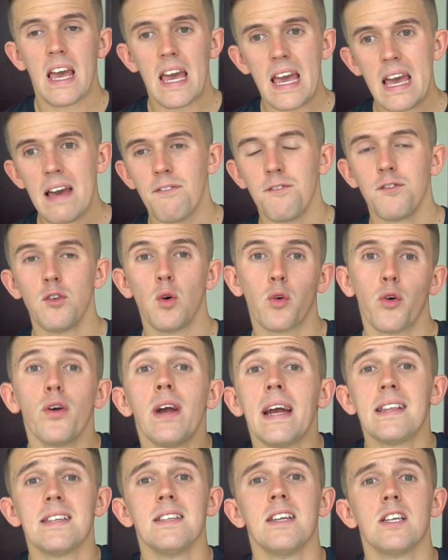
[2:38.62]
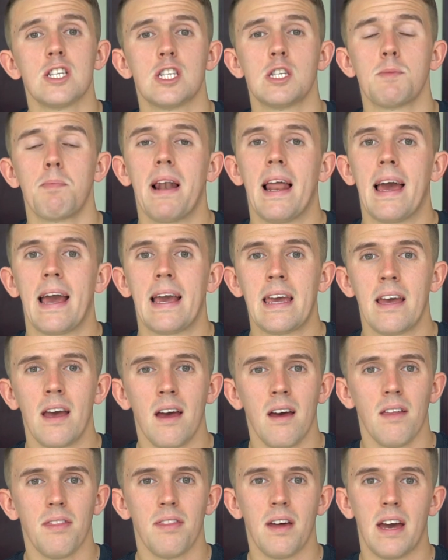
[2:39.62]
If you're creating a display
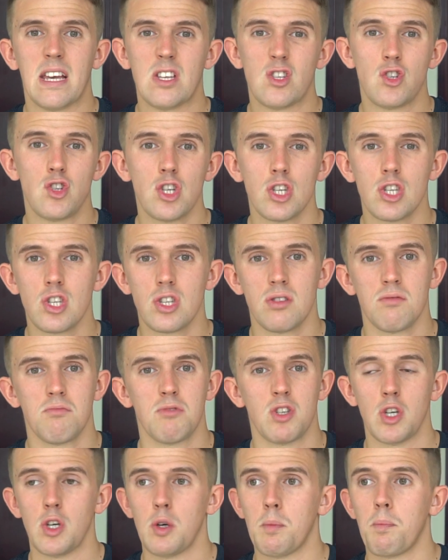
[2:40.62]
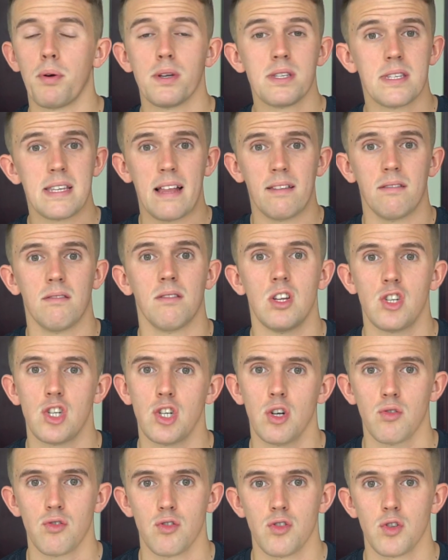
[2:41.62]
that is just to present the
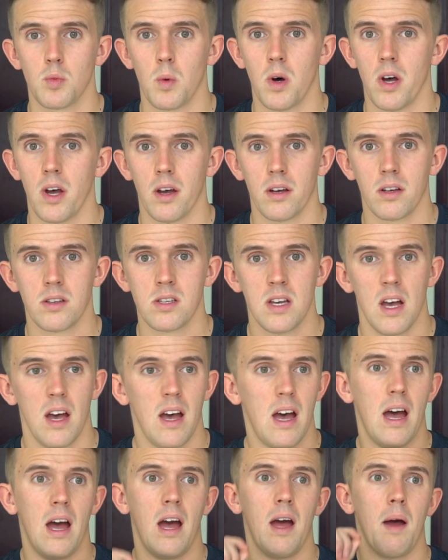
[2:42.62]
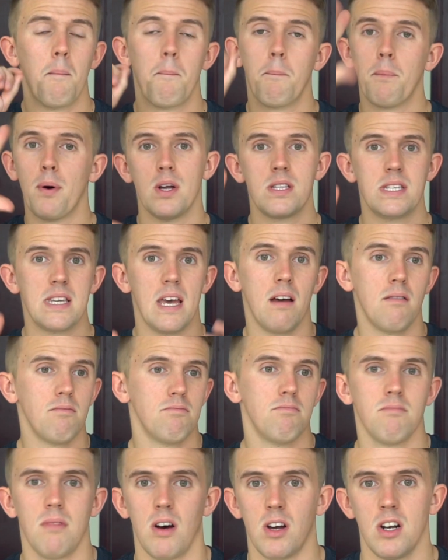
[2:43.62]
children's works and put it
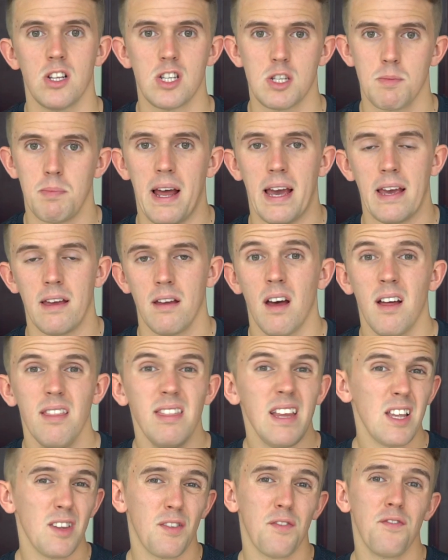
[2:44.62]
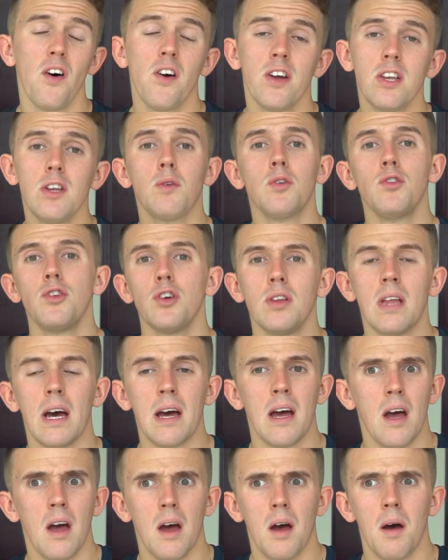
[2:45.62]
on a display, that's fine, you can do
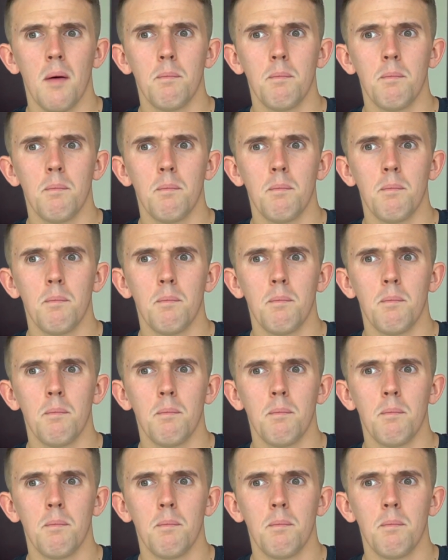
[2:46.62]
that.